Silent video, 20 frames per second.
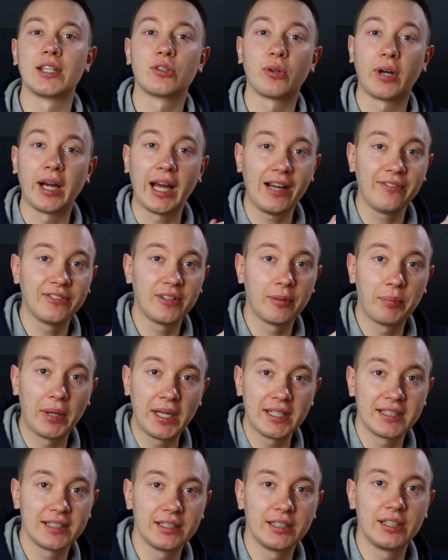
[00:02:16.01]
so I have the
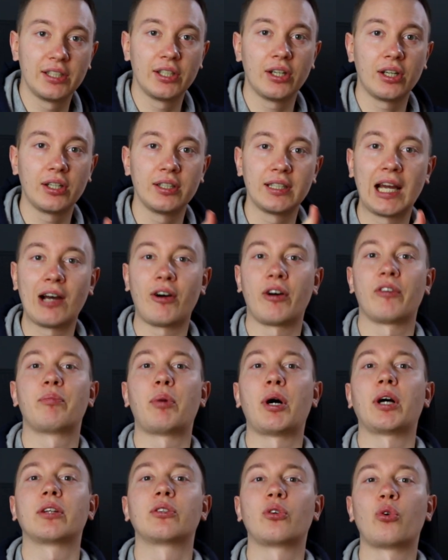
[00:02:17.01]
basic gear. Now I've
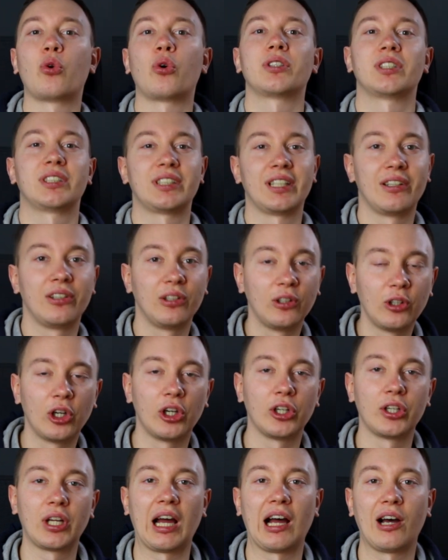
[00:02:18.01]
bought courses and
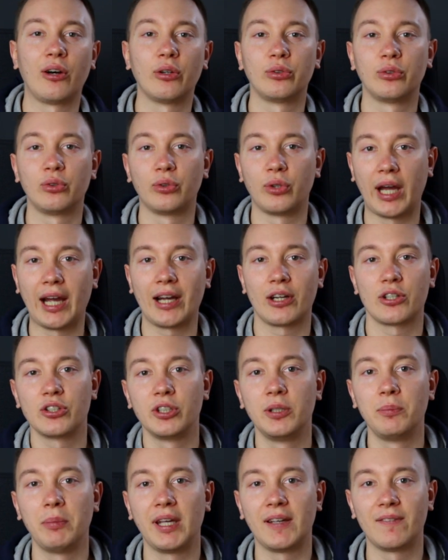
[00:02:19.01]
learned how to
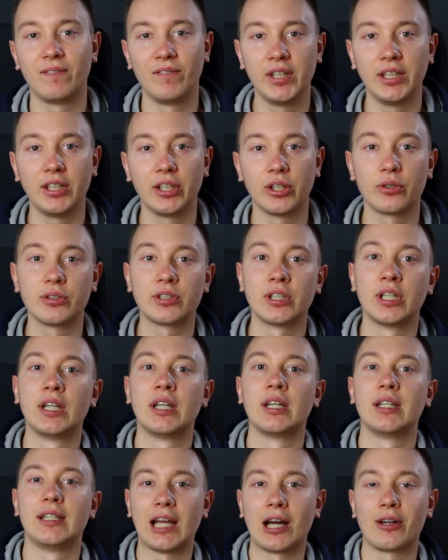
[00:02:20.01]
actually make videos.
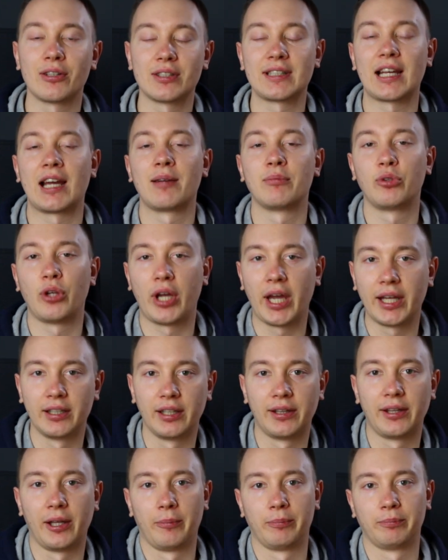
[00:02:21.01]
Now it's time to
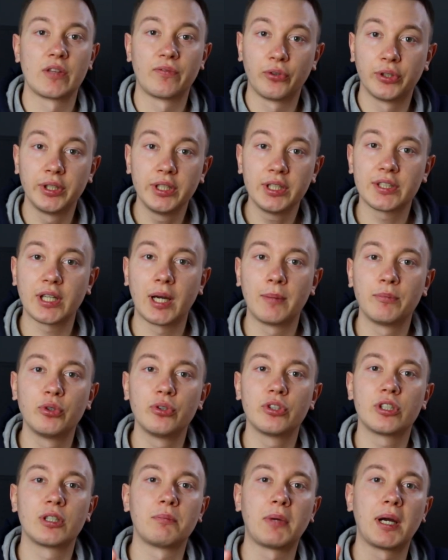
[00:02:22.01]
edit them. And for this, I'm
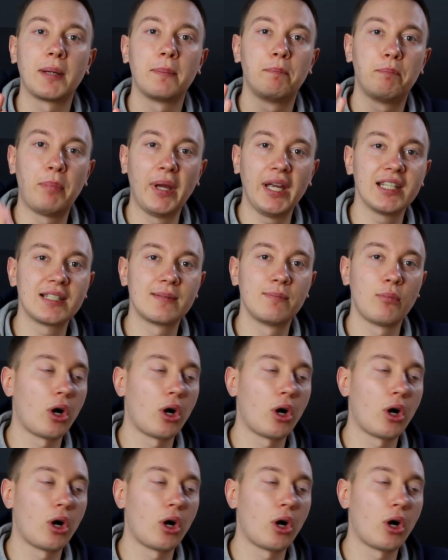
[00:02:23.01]
using my base